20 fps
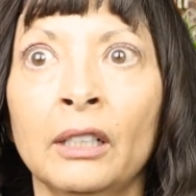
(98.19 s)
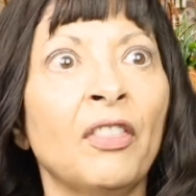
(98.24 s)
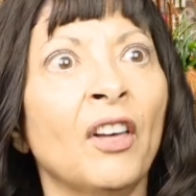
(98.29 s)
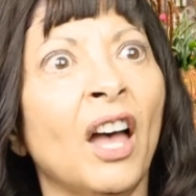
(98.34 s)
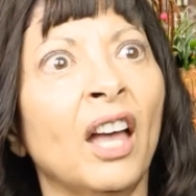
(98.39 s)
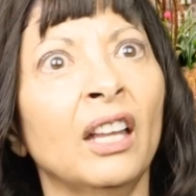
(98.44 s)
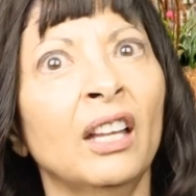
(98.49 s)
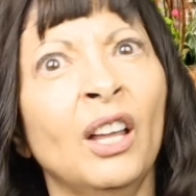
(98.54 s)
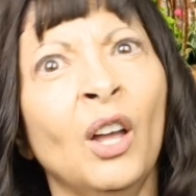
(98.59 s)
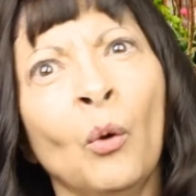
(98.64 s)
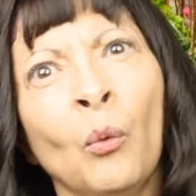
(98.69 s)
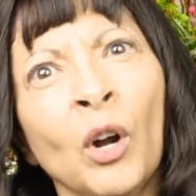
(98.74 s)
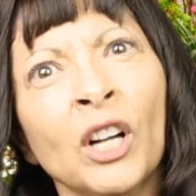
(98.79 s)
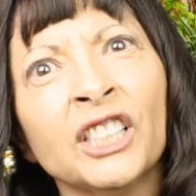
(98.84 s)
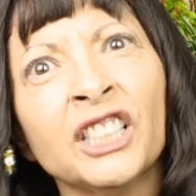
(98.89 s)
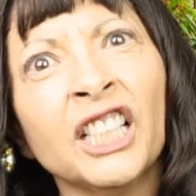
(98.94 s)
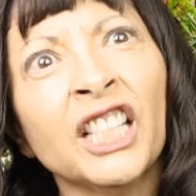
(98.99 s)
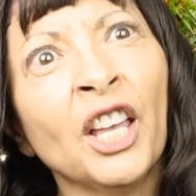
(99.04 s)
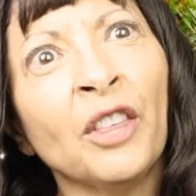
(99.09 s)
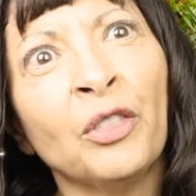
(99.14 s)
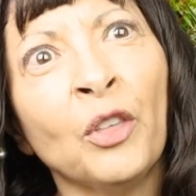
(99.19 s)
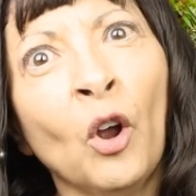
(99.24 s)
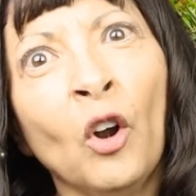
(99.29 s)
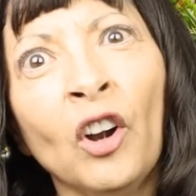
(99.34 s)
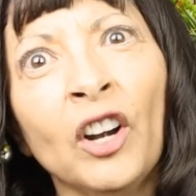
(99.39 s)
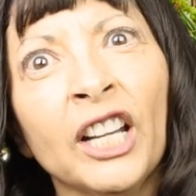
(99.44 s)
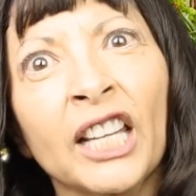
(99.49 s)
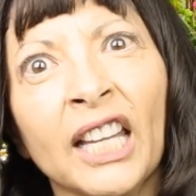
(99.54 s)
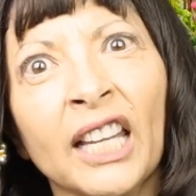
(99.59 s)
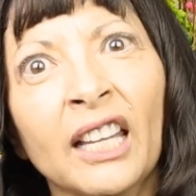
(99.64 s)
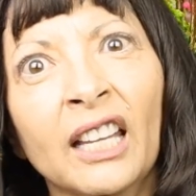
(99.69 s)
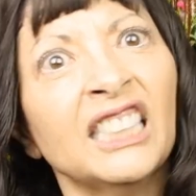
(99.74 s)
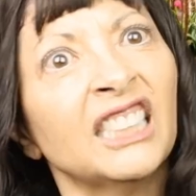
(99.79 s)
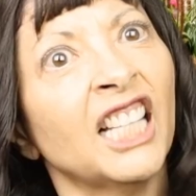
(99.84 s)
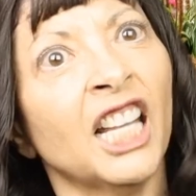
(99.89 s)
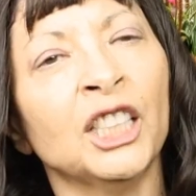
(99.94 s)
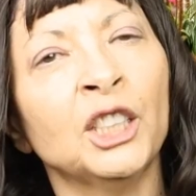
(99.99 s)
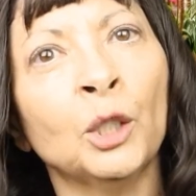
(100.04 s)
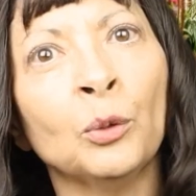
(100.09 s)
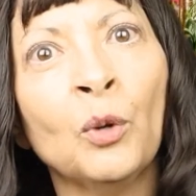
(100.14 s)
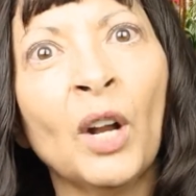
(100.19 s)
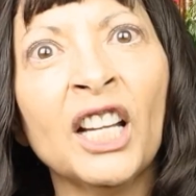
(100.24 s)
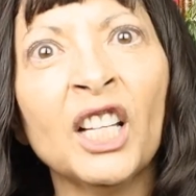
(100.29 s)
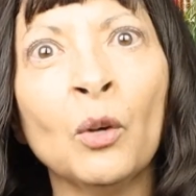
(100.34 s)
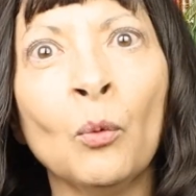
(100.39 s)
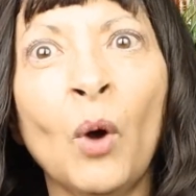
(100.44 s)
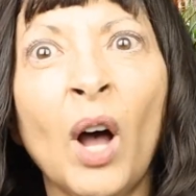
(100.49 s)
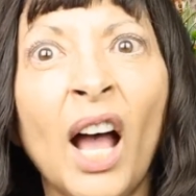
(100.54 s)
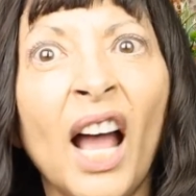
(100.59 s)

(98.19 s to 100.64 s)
I thought, where's the authority? These kids are running